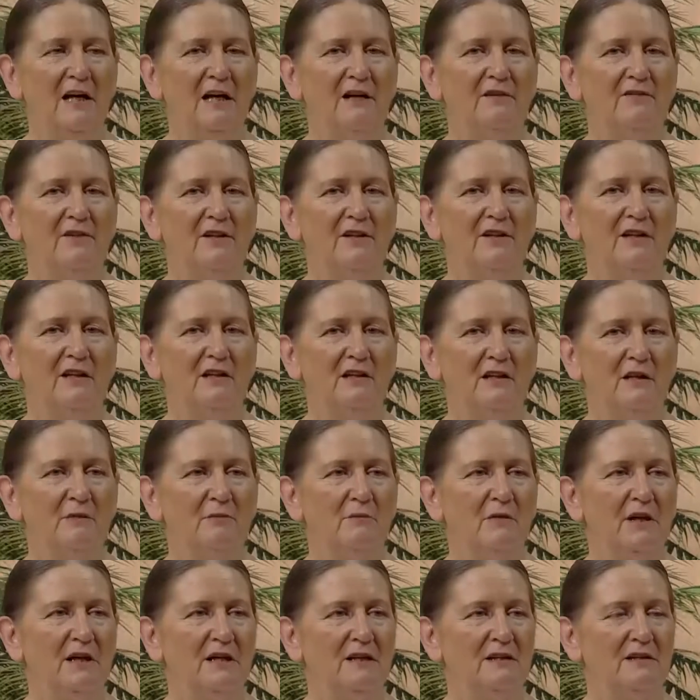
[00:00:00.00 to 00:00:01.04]
Everything that
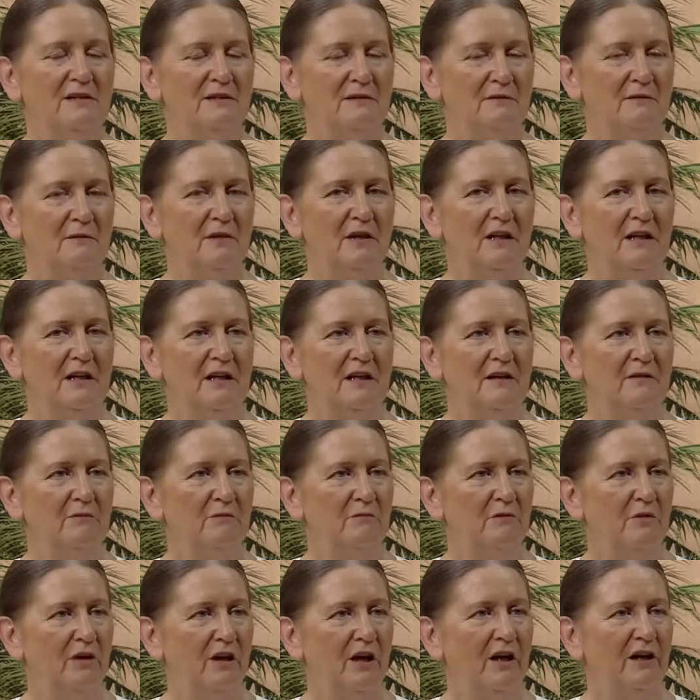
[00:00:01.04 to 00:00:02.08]
makes
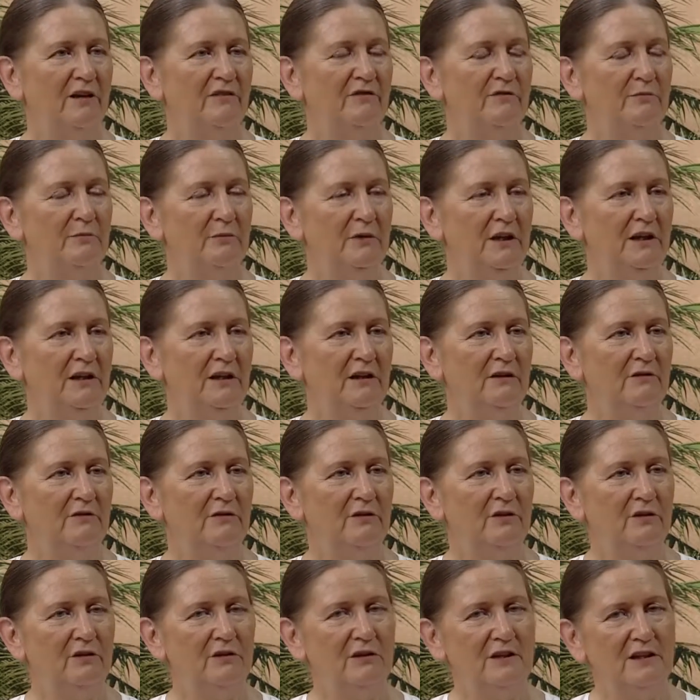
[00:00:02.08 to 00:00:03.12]
life
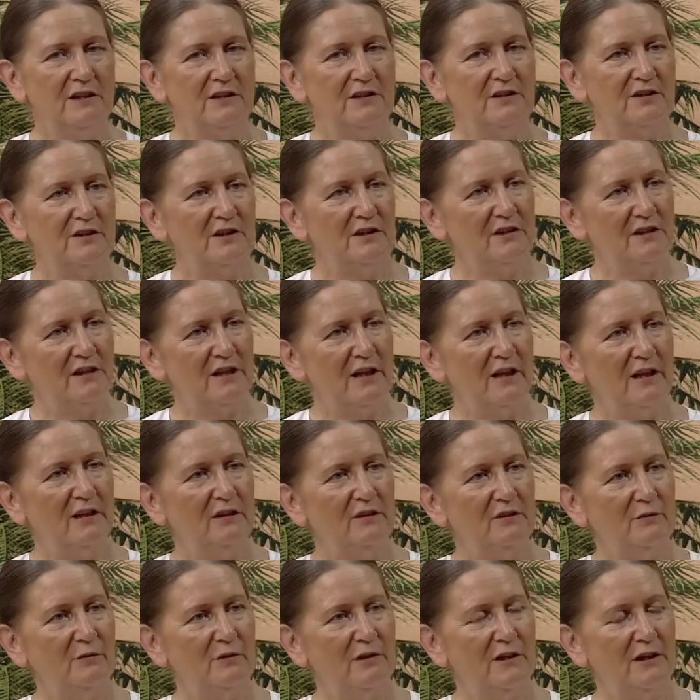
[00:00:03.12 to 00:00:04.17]
meaningful is
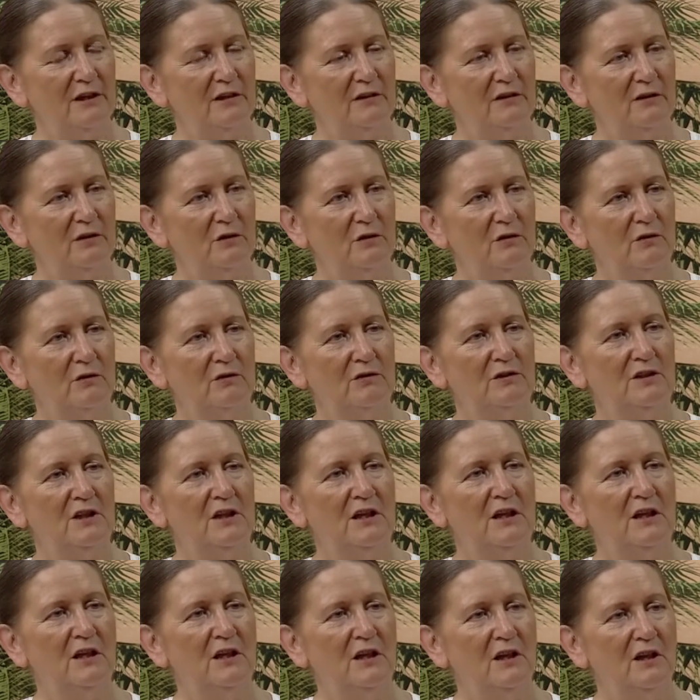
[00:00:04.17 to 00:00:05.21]
contained within God.
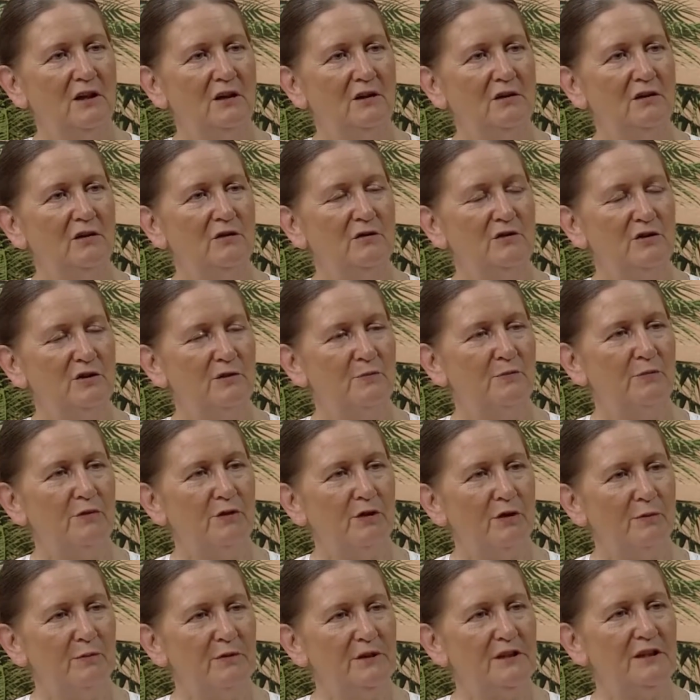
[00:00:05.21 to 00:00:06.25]
God's
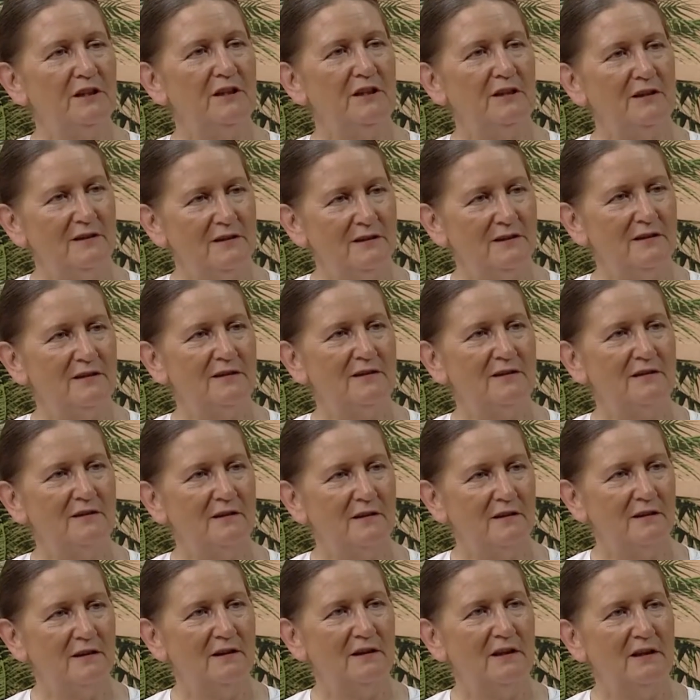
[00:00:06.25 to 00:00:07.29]
properties
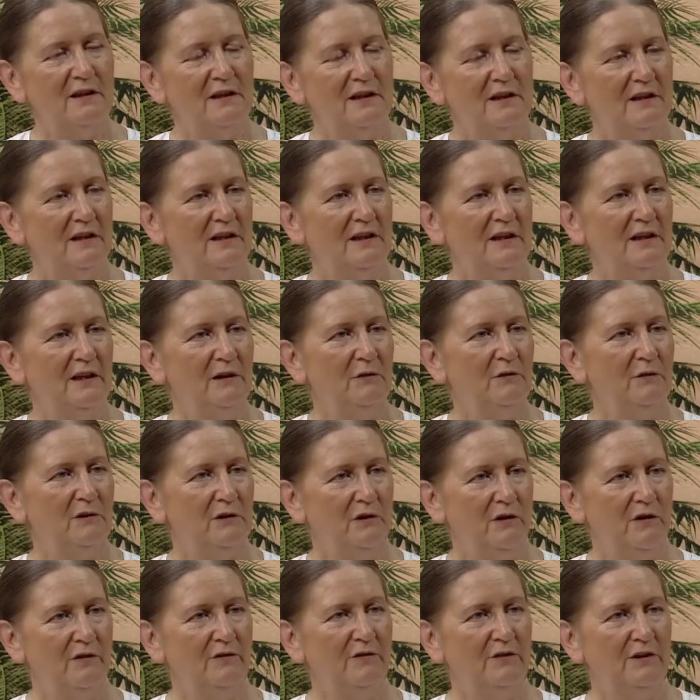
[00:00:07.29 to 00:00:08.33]
he
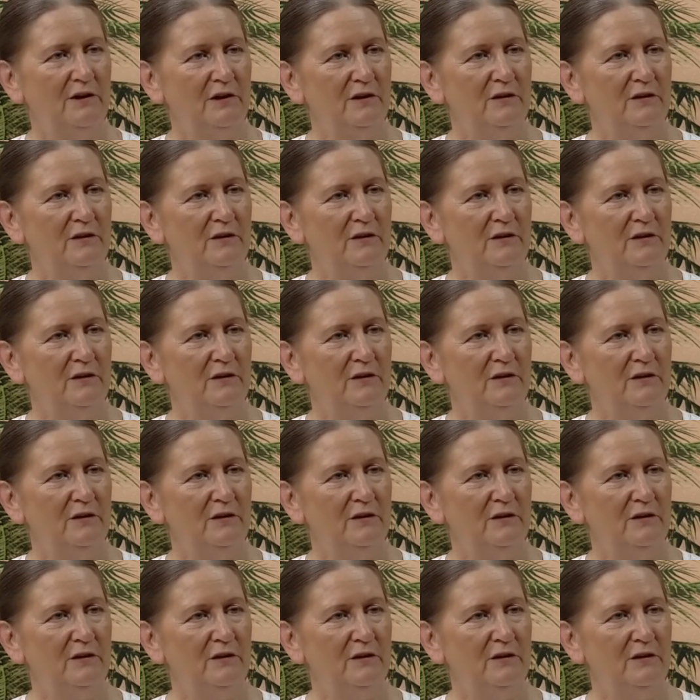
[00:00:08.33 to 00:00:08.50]
will offer